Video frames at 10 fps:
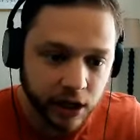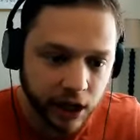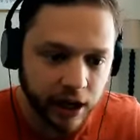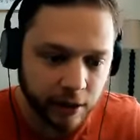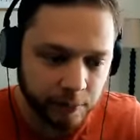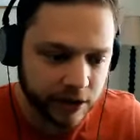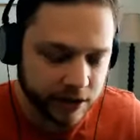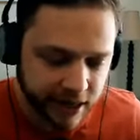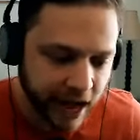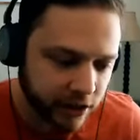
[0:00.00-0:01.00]
uh,
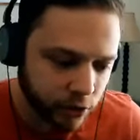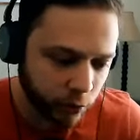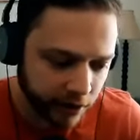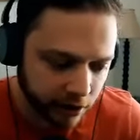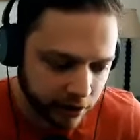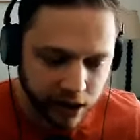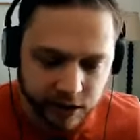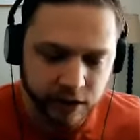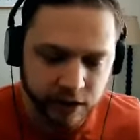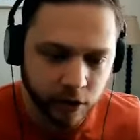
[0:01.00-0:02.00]
because that's where
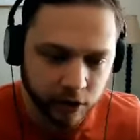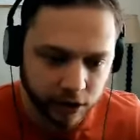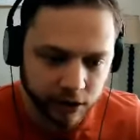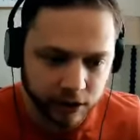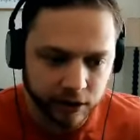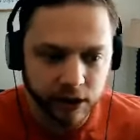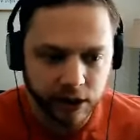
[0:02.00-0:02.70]
content marketing